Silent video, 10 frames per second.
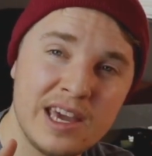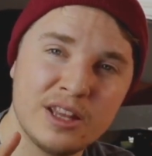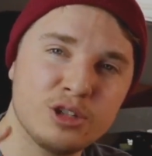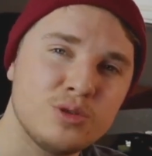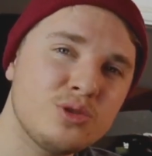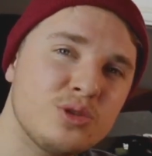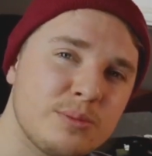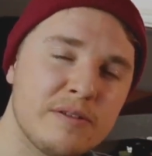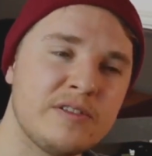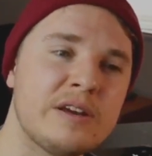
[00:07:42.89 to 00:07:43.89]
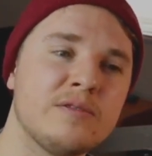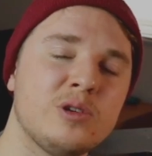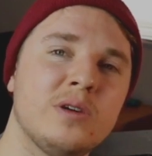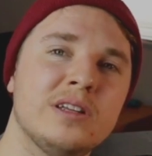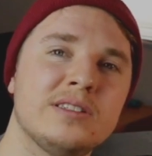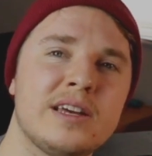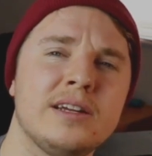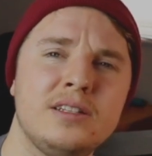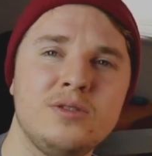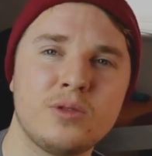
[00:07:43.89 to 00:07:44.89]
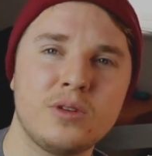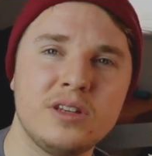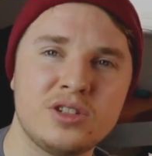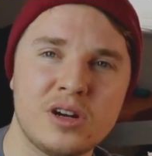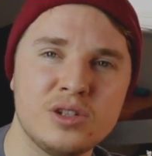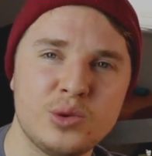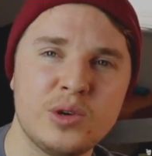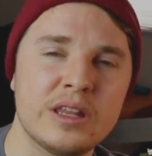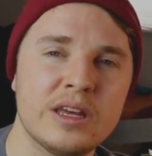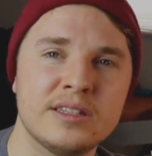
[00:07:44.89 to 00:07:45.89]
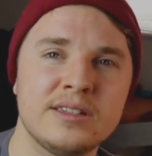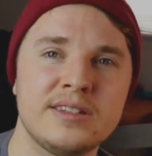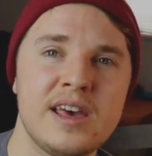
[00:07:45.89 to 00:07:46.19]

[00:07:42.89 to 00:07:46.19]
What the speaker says: this one's one of my favorite ones, and I didn't really start doing this